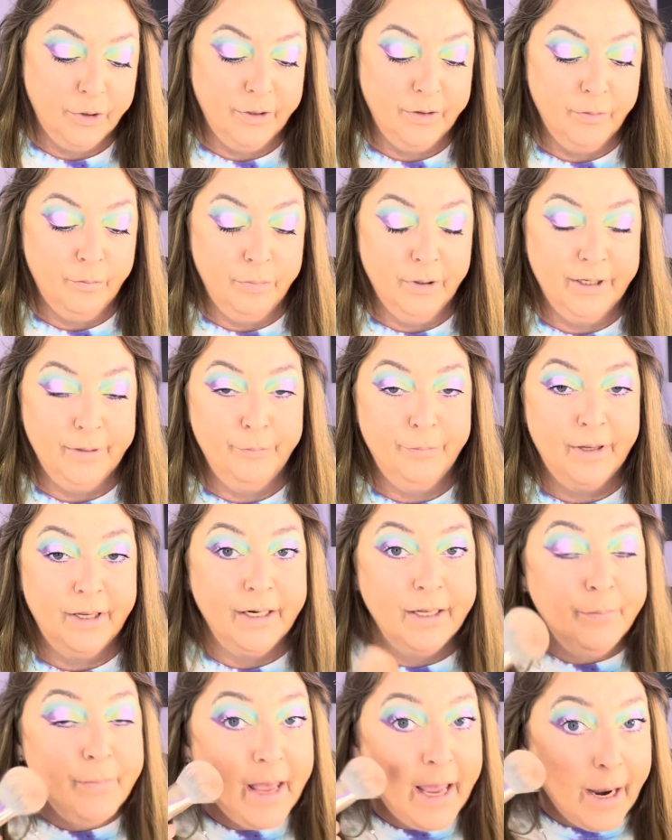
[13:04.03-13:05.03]
of the
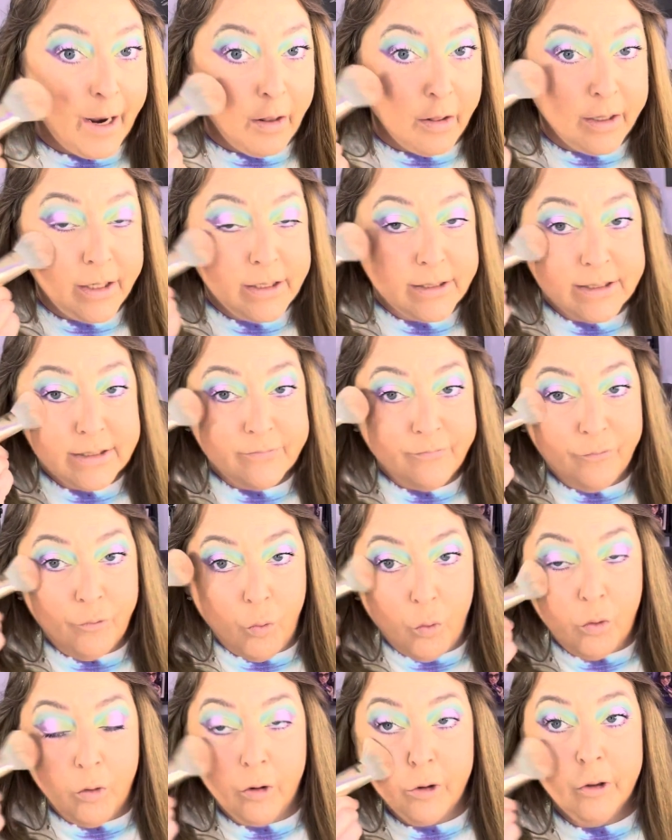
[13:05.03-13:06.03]
Blendbunny palettes
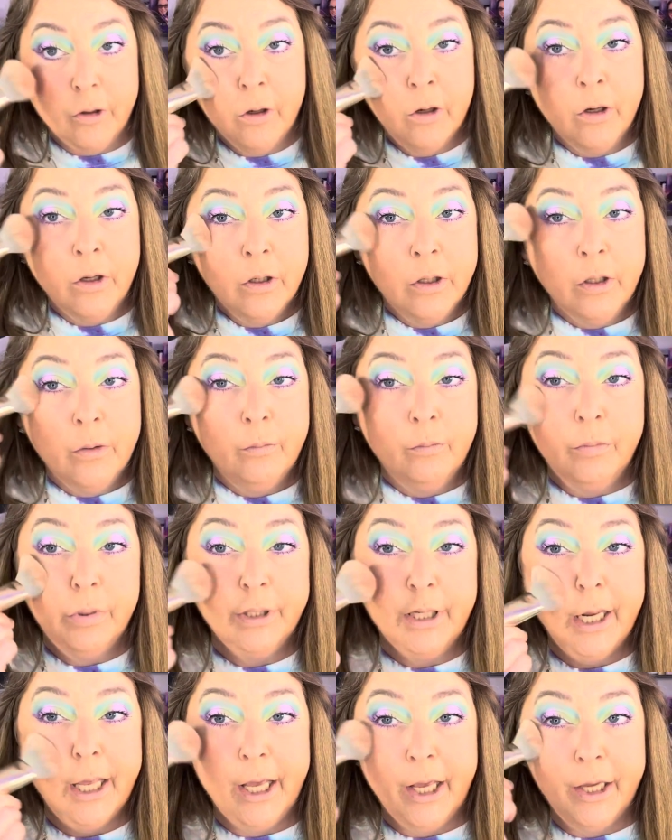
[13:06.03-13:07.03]
for
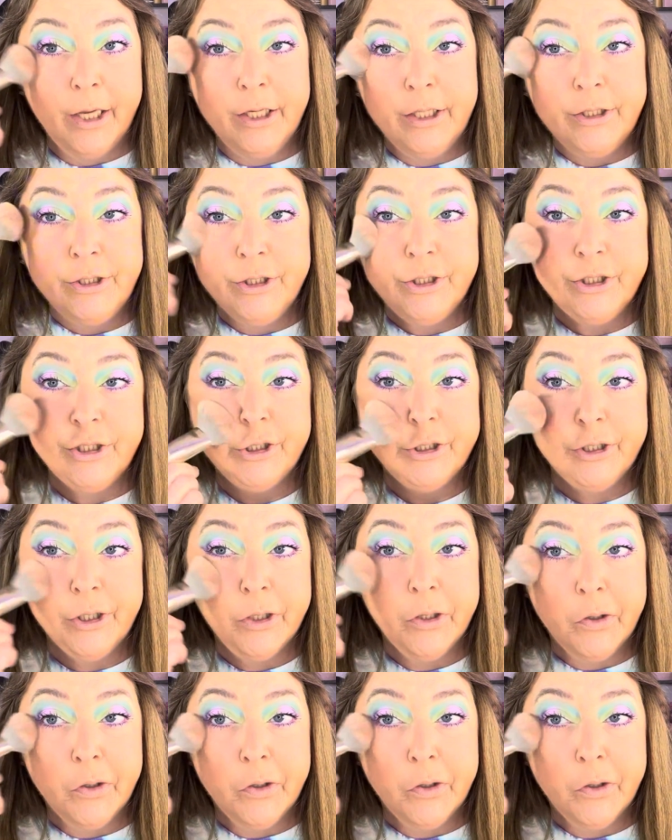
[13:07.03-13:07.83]
blush.